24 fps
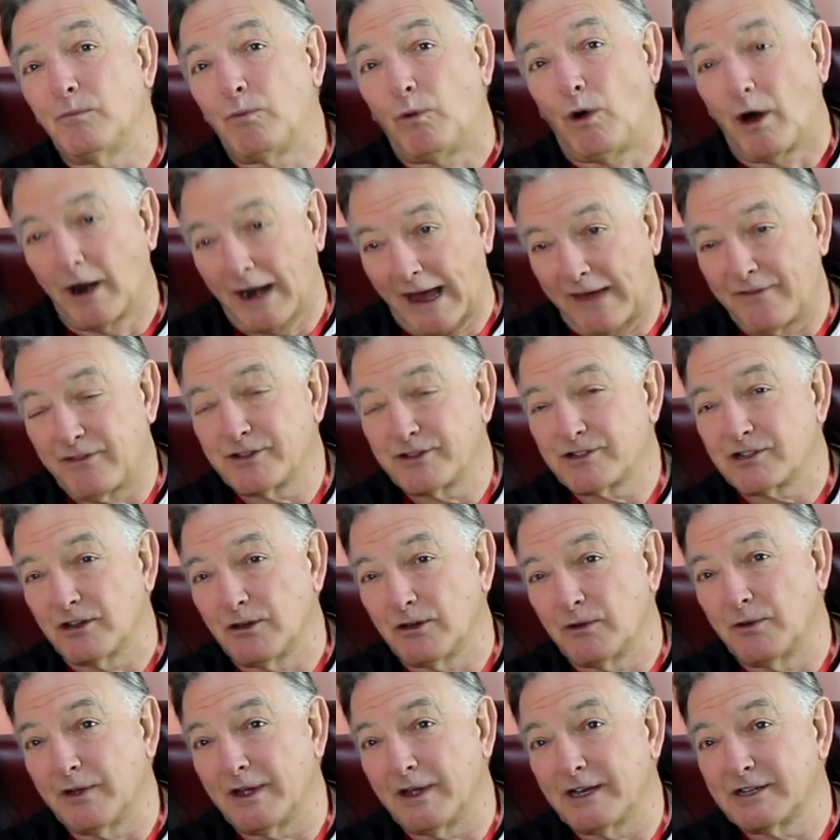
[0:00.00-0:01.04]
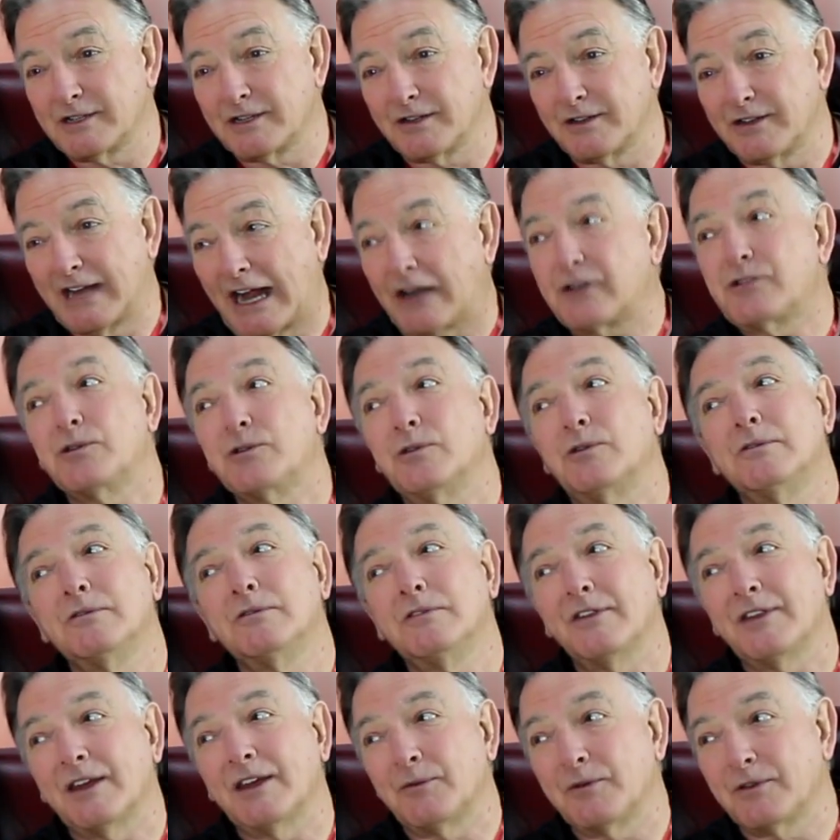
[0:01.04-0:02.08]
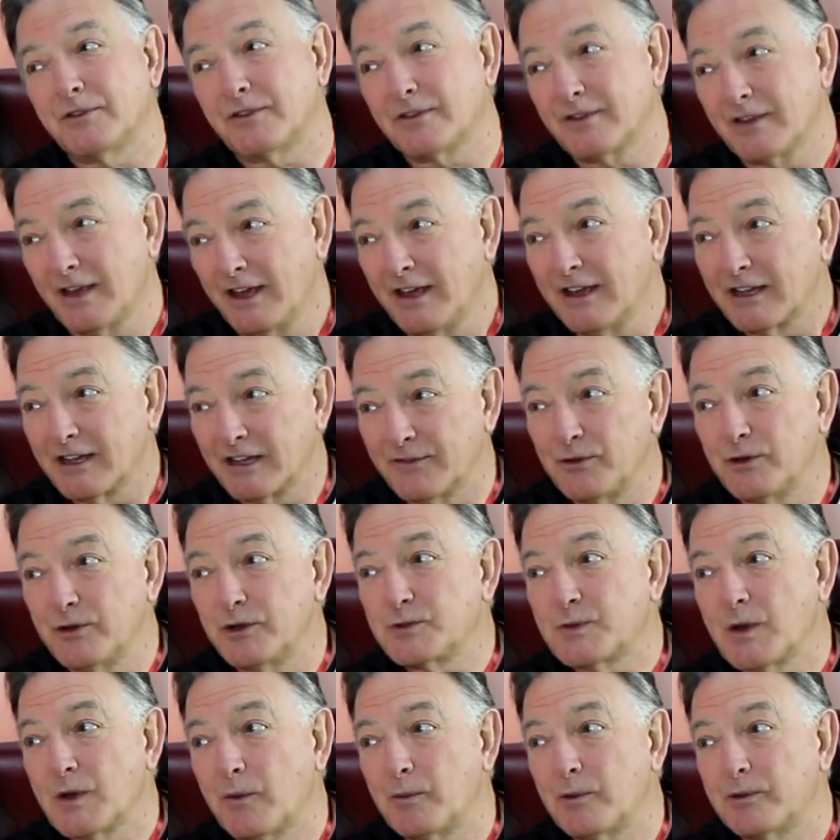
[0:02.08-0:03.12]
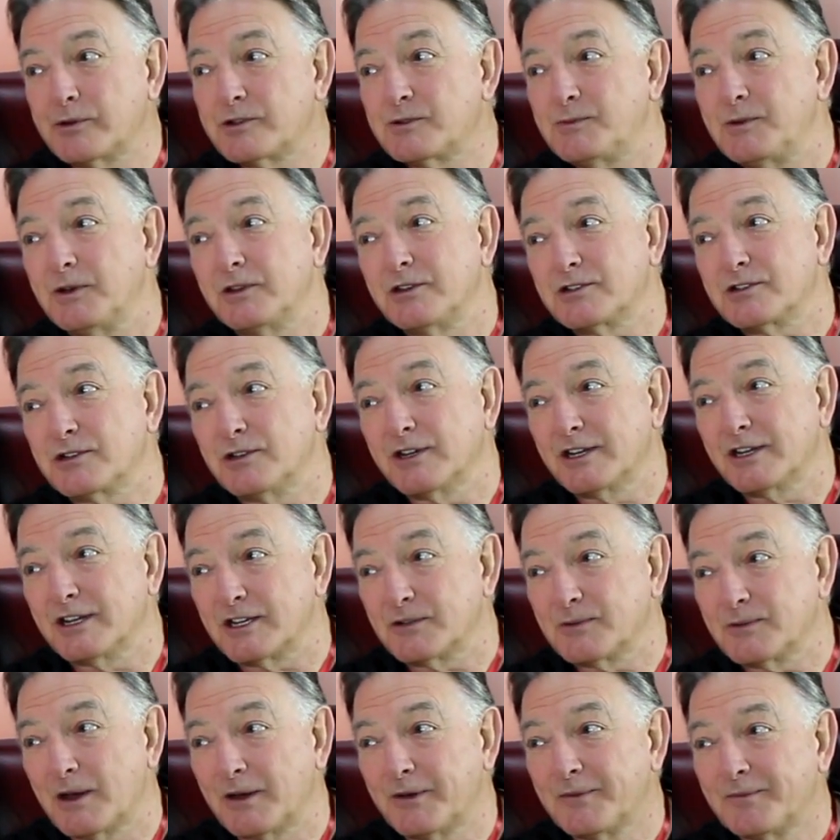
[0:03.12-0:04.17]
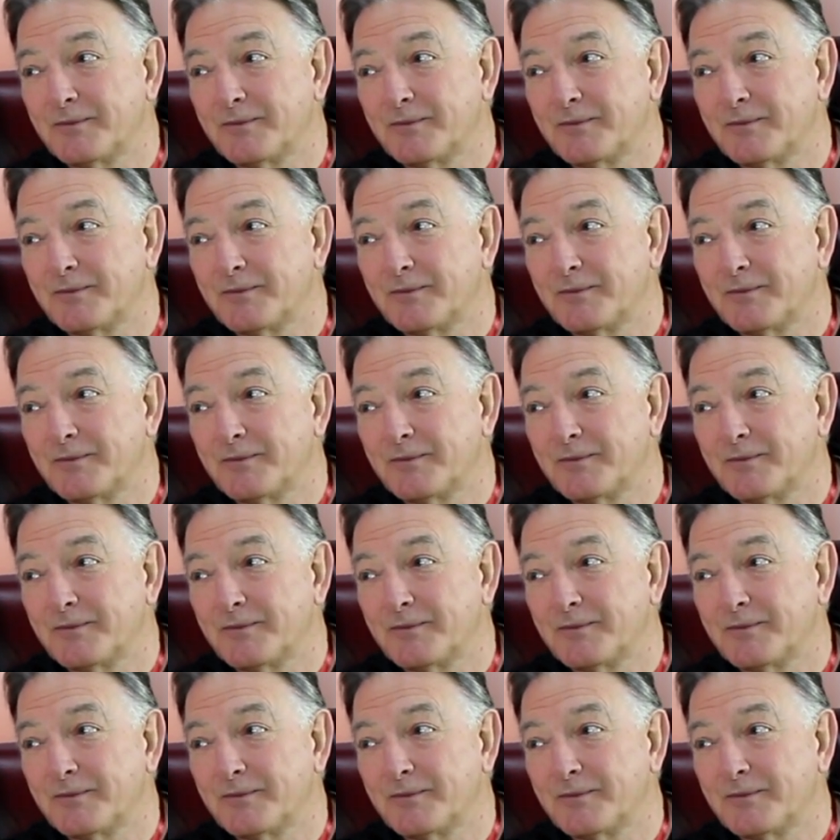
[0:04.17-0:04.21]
One out of the two is a natural, I think, with... give her 12 months to be on the circuit as well.